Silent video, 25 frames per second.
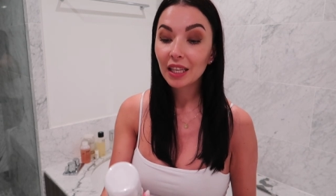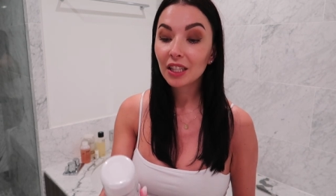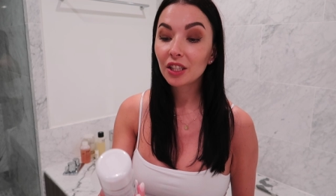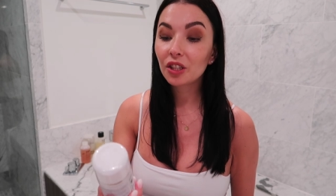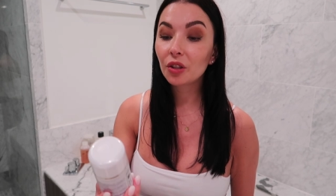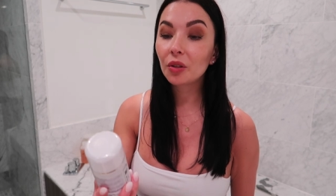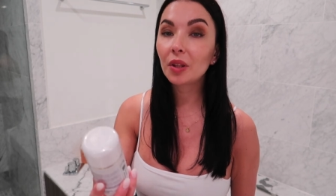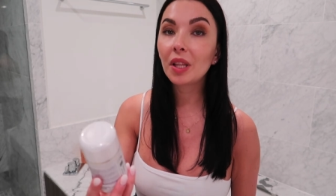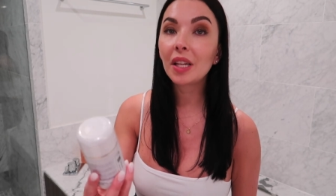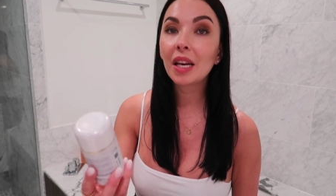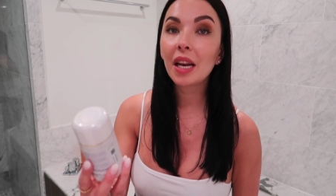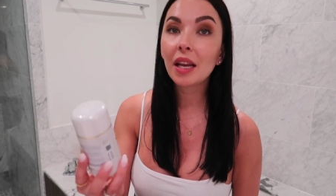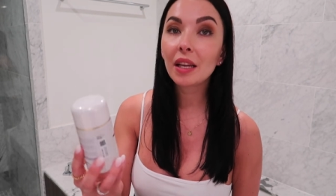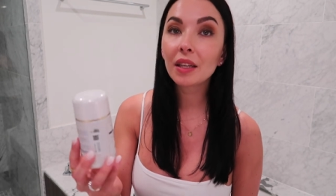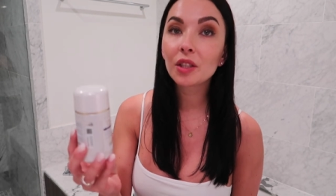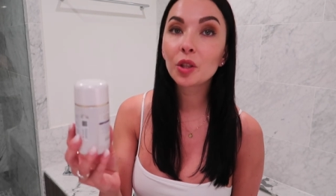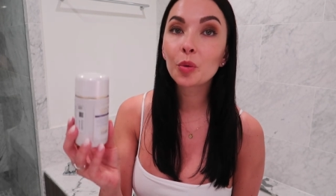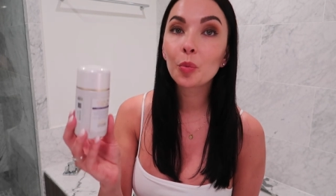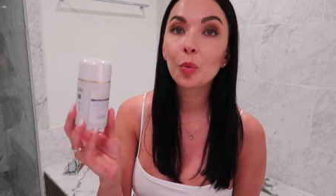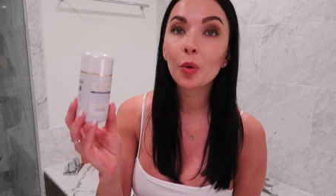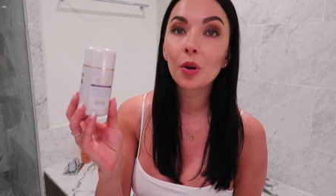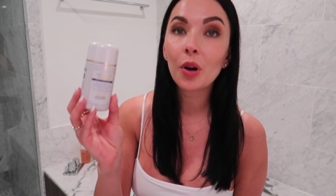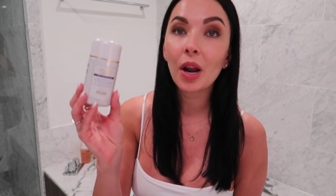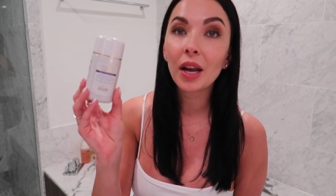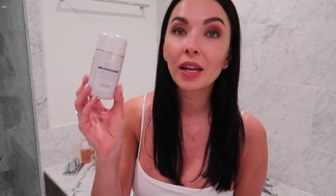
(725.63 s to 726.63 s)
So the
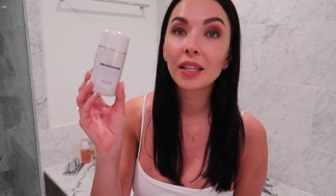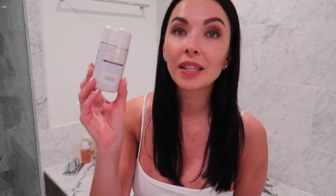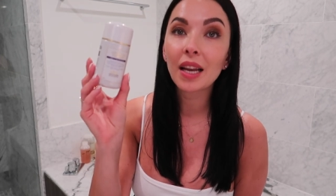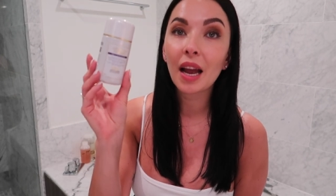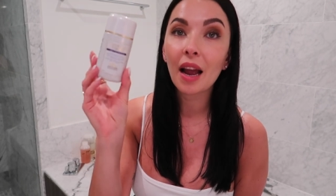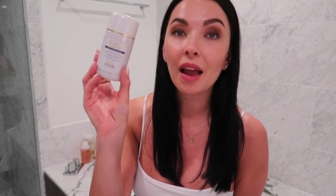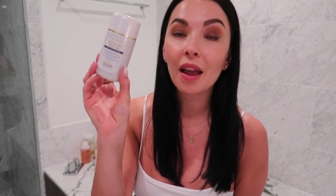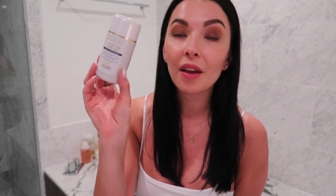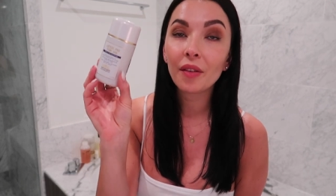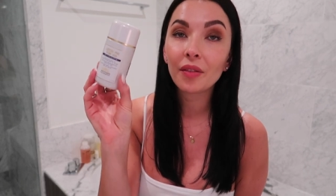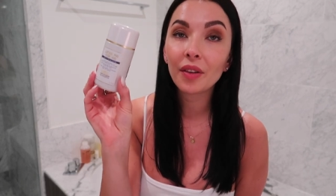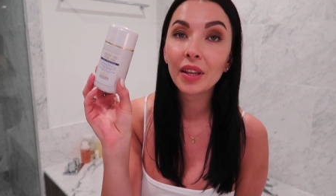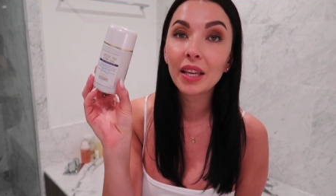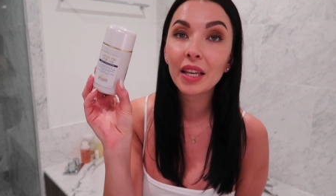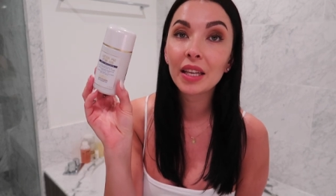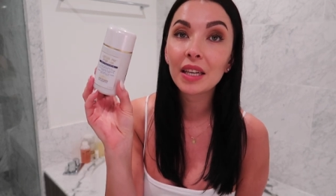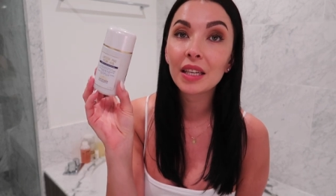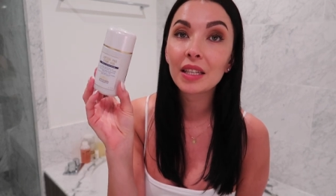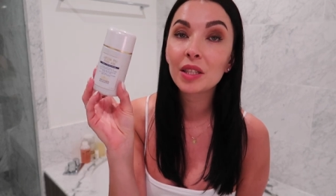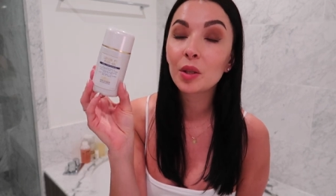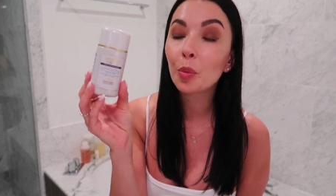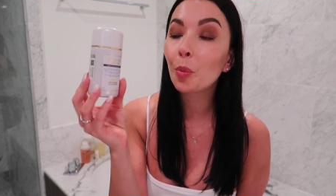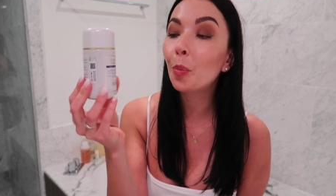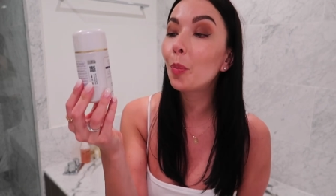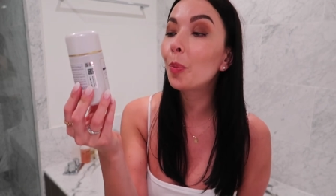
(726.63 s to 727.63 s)
next product I have here
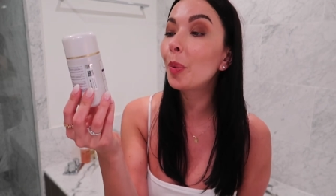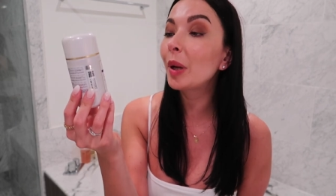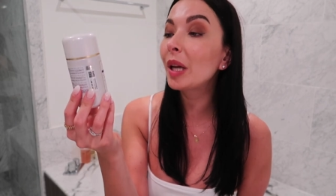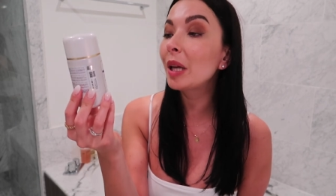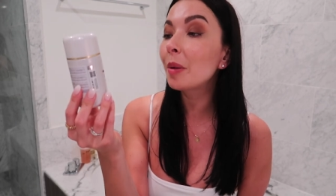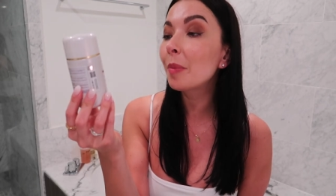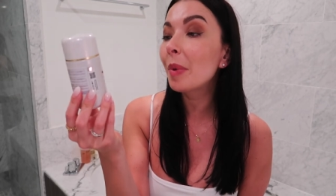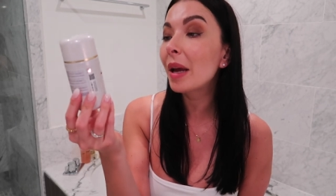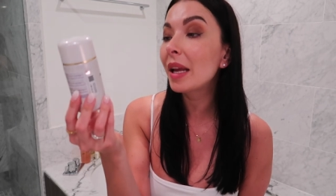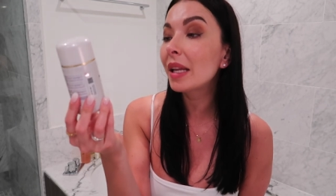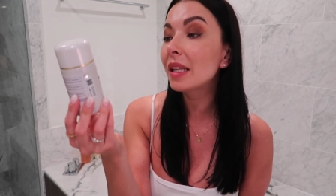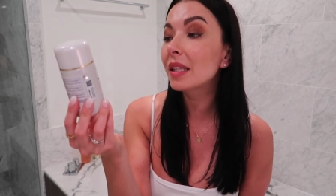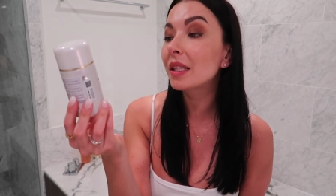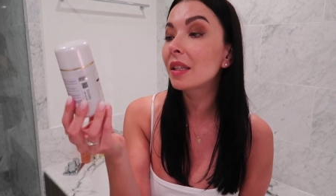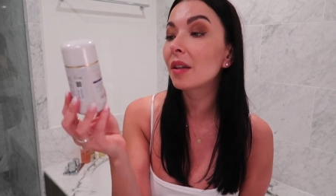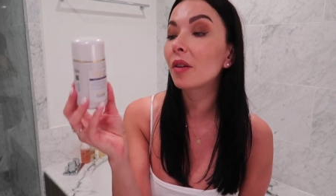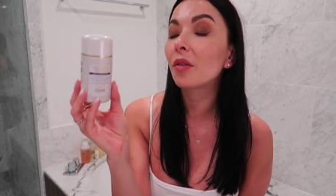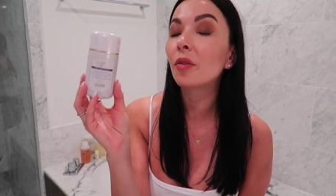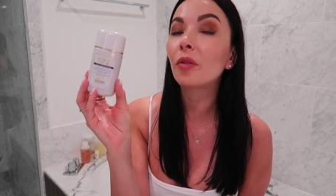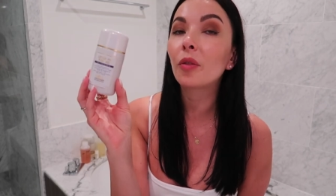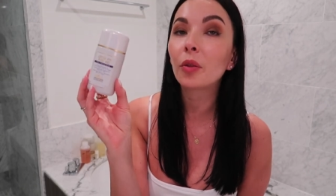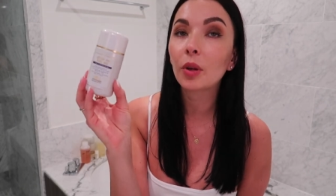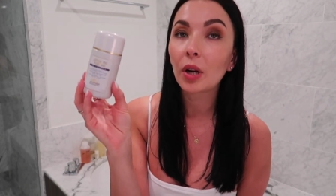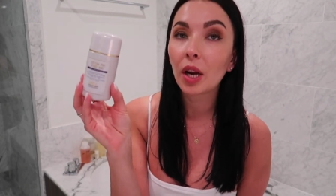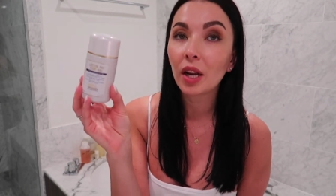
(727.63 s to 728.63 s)
is Pigment
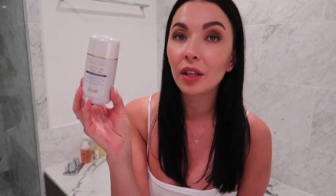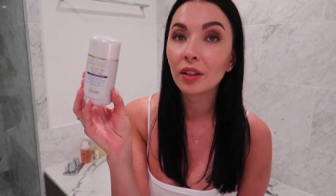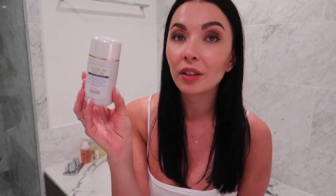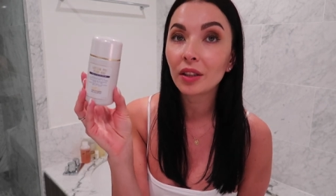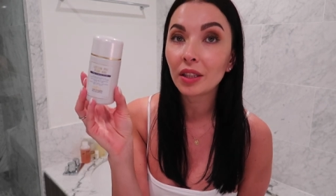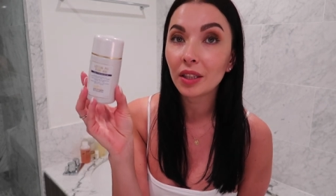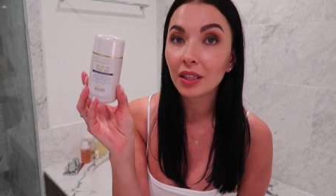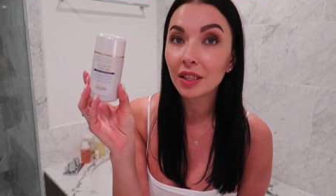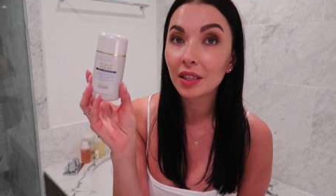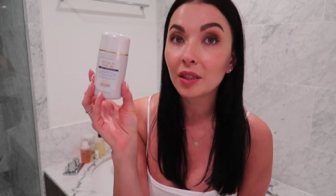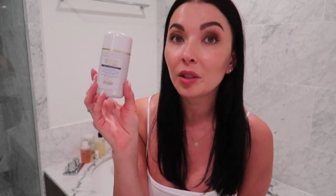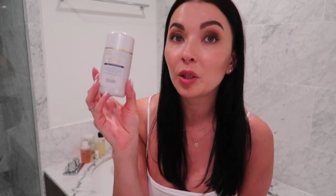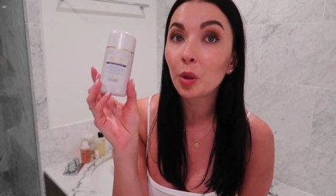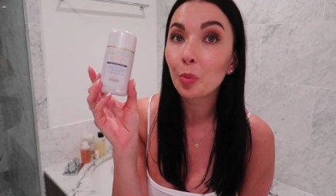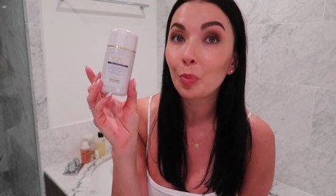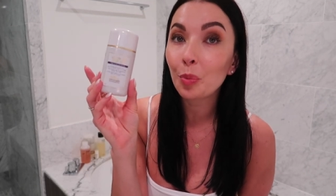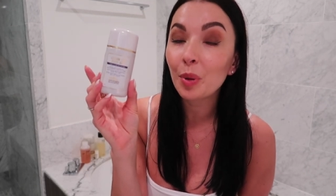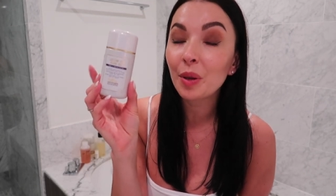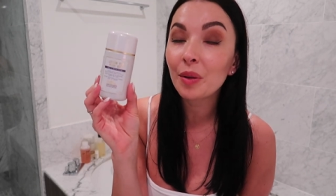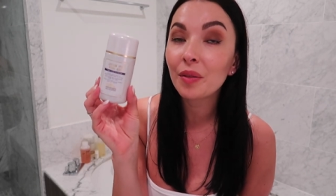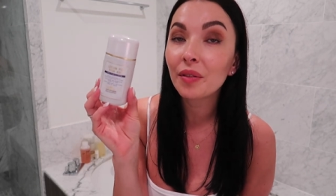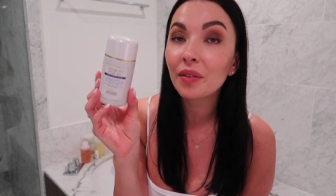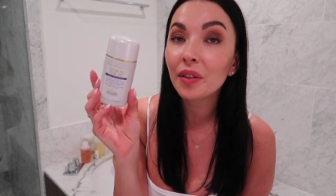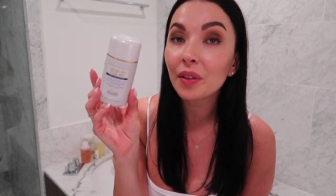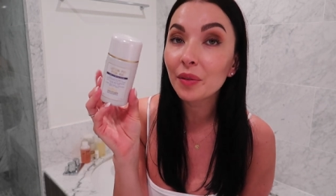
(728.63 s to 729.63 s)
400, the
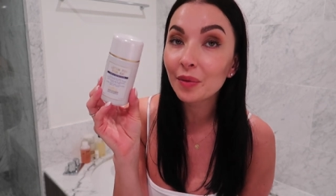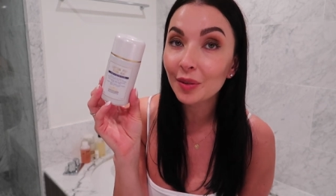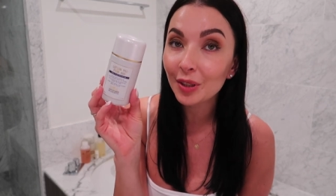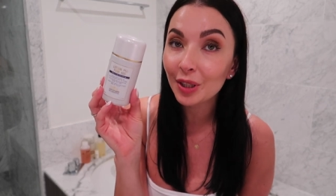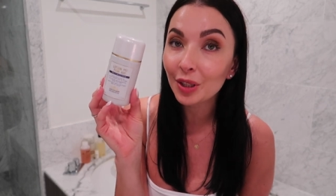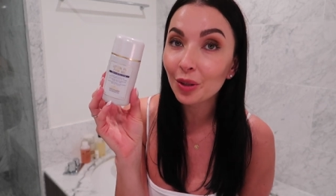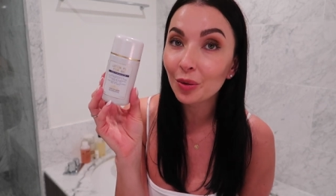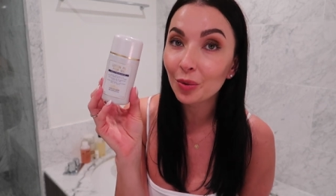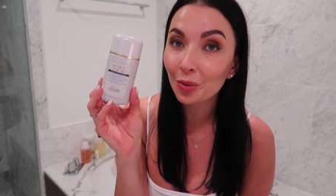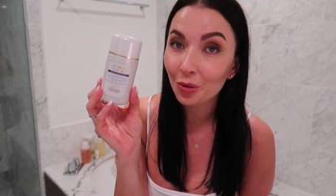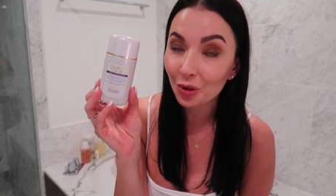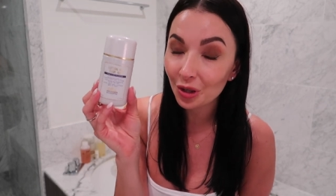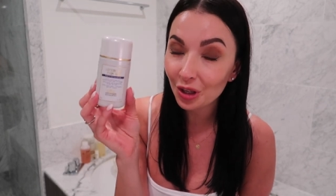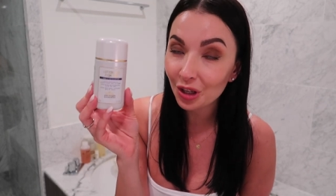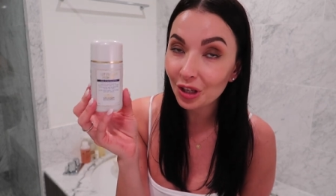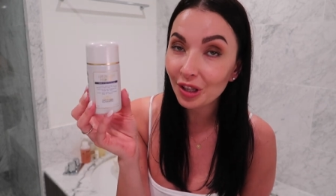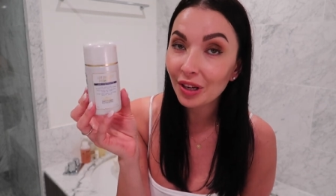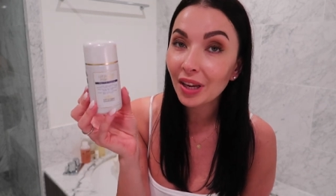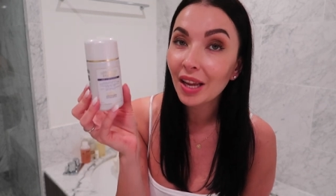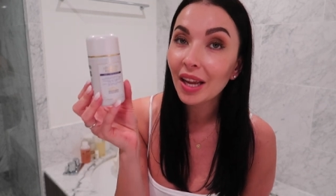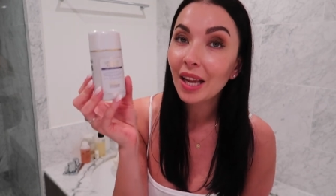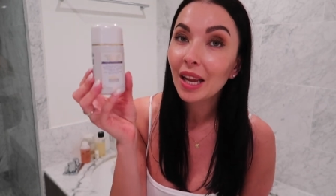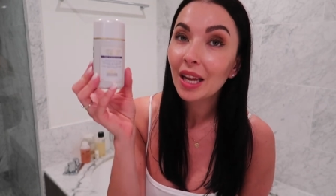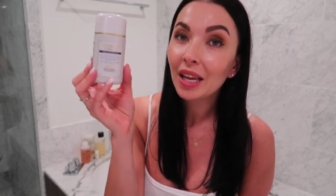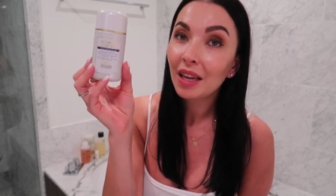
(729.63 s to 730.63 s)
P50
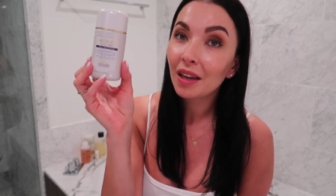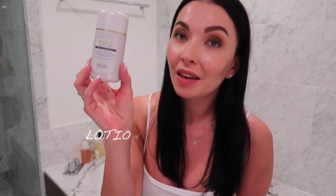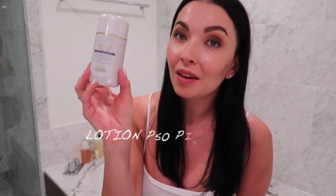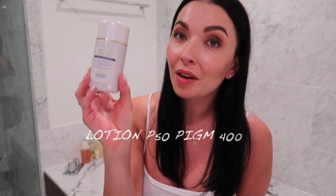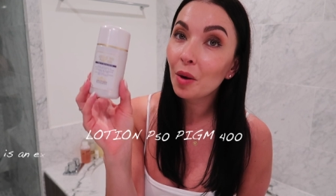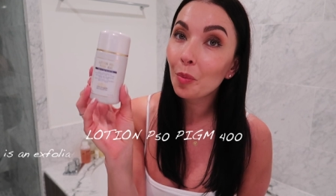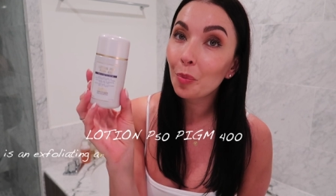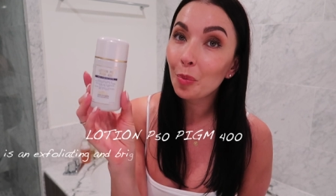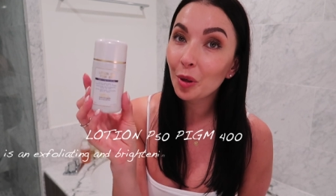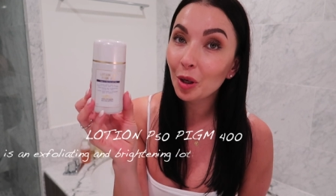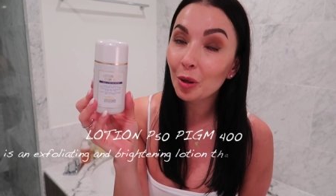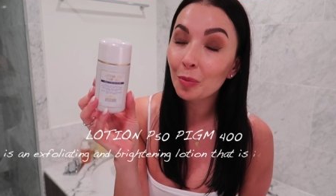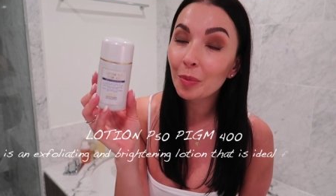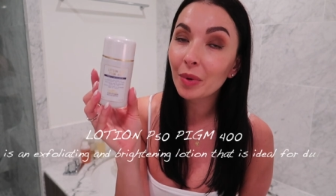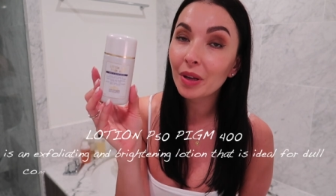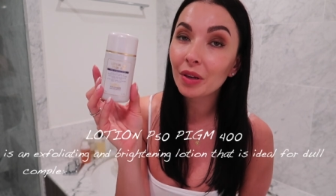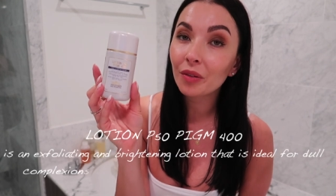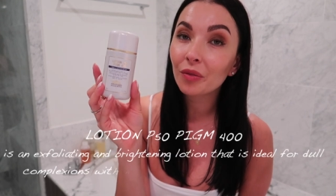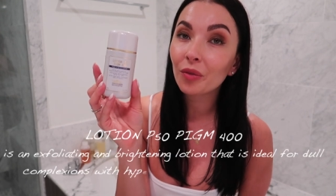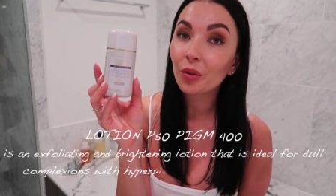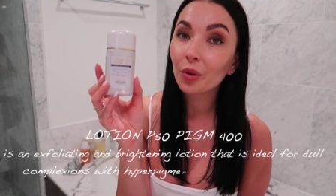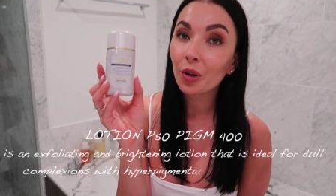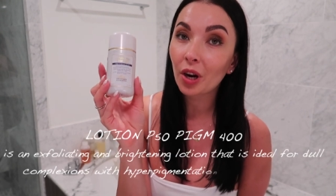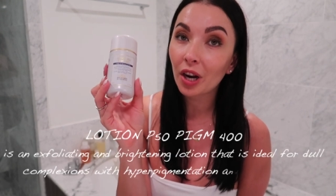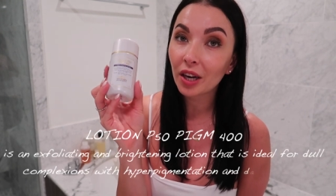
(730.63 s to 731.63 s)
lotion in a
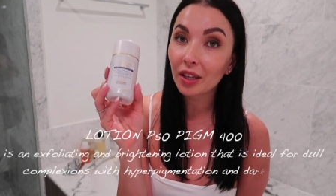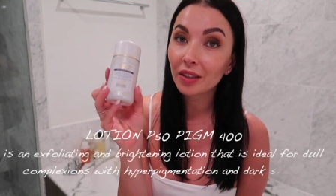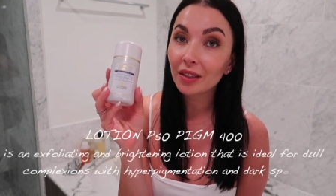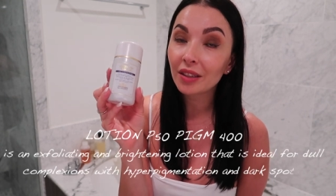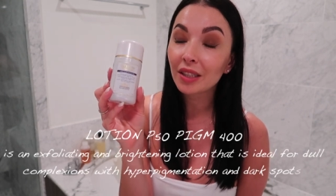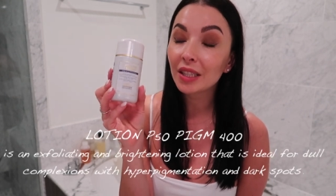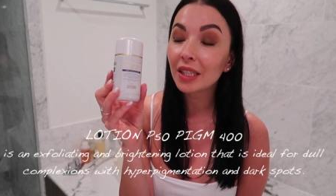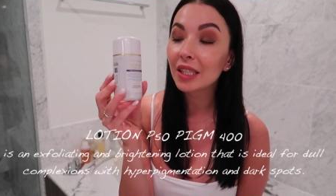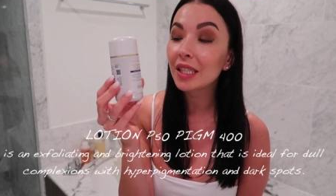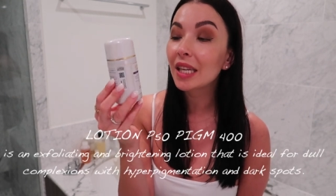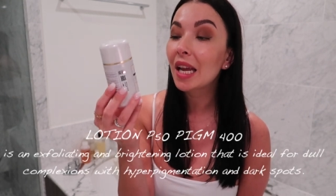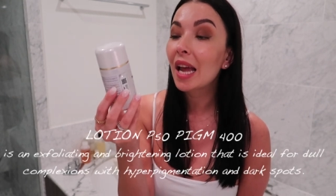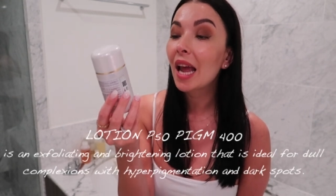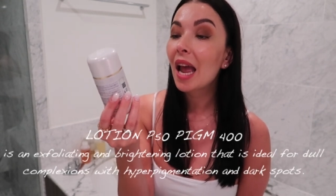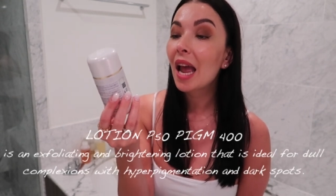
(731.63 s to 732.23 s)
Pigment 400.